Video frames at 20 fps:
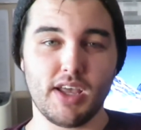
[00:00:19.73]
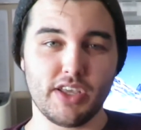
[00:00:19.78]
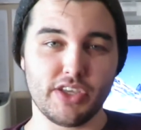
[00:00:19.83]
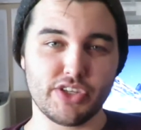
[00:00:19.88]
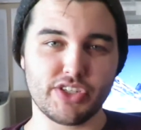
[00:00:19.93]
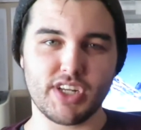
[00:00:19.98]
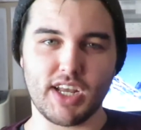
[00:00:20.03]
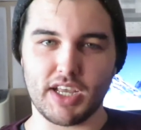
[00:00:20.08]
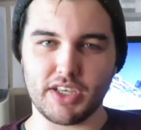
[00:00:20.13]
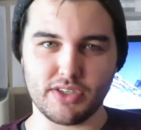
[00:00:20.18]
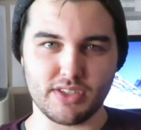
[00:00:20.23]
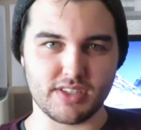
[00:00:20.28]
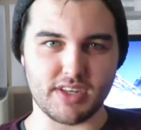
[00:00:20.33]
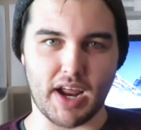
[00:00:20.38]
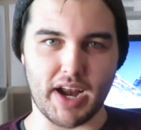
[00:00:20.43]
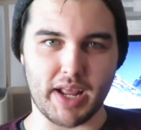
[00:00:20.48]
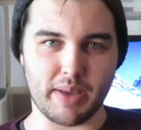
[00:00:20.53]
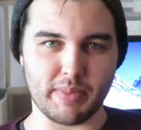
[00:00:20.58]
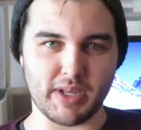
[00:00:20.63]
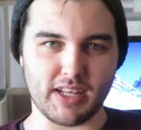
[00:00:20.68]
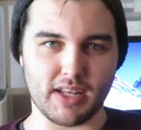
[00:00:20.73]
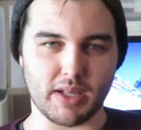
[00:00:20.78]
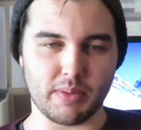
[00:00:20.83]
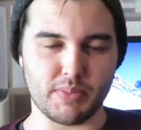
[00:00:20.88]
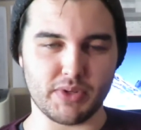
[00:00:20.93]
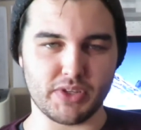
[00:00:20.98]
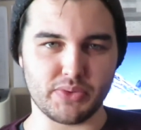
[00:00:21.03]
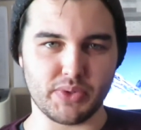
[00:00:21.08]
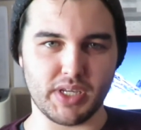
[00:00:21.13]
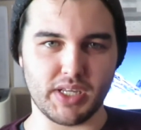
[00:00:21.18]
Usually I use Dynamic Link
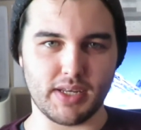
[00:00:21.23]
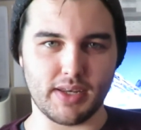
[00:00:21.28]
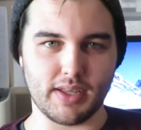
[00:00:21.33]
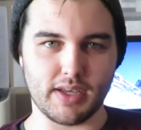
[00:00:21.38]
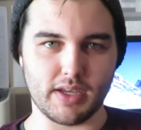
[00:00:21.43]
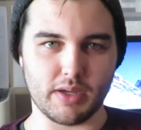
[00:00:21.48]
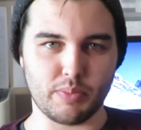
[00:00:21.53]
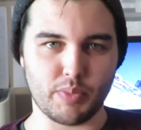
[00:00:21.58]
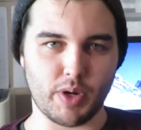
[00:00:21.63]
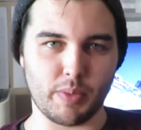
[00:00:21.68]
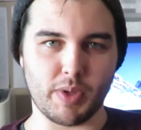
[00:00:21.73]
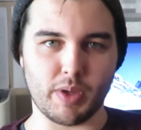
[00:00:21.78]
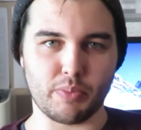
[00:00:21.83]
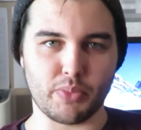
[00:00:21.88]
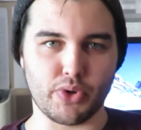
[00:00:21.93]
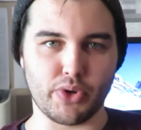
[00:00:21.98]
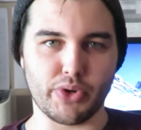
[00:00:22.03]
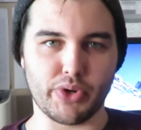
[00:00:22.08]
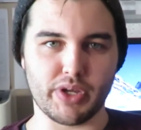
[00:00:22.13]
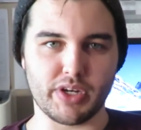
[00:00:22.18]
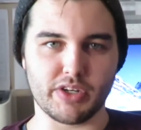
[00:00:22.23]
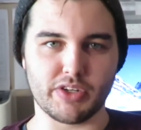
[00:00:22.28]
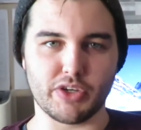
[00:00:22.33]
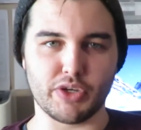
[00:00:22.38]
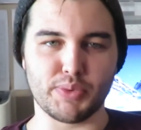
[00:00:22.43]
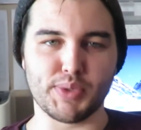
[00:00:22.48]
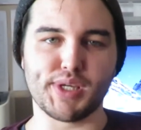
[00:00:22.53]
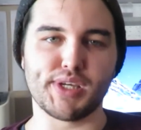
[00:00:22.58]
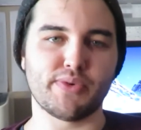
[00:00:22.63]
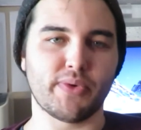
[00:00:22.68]
between Premiere Pro and
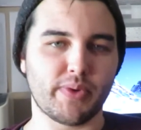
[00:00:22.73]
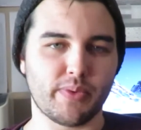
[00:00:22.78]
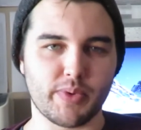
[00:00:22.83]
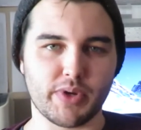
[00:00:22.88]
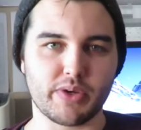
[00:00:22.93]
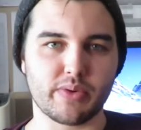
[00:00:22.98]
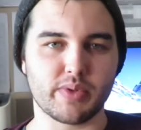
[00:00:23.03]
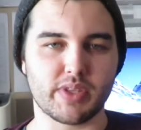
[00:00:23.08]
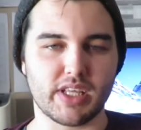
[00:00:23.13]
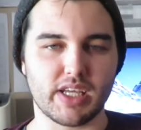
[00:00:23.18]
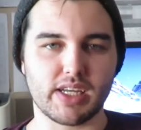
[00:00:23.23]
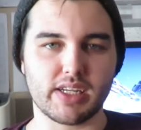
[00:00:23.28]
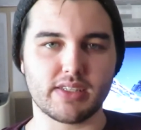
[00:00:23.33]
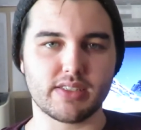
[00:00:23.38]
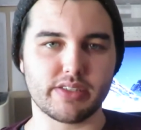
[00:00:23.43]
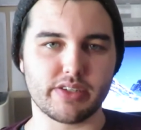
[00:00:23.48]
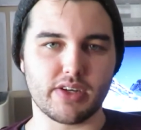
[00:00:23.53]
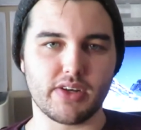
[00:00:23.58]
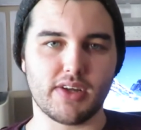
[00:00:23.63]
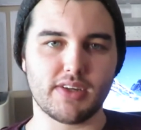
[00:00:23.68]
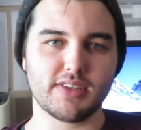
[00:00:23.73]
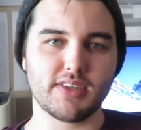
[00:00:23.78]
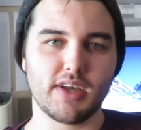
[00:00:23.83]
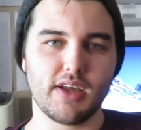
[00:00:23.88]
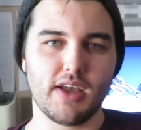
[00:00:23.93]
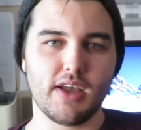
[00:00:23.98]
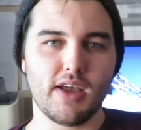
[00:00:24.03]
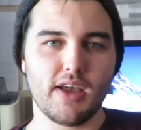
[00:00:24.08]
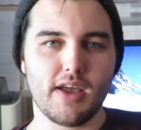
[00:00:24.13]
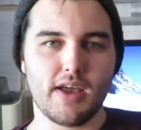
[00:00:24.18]
Adobe, and we work with the editor a
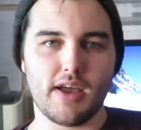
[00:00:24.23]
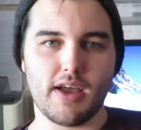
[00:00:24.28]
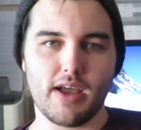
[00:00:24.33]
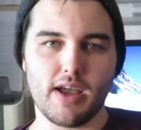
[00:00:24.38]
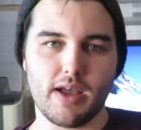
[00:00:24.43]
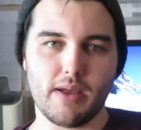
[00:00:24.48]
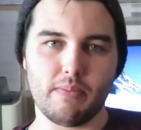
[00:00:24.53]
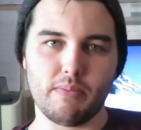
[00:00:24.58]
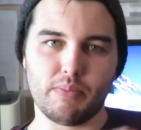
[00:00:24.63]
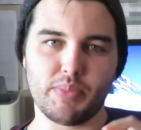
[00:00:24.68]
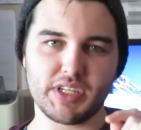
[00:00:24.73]
lot.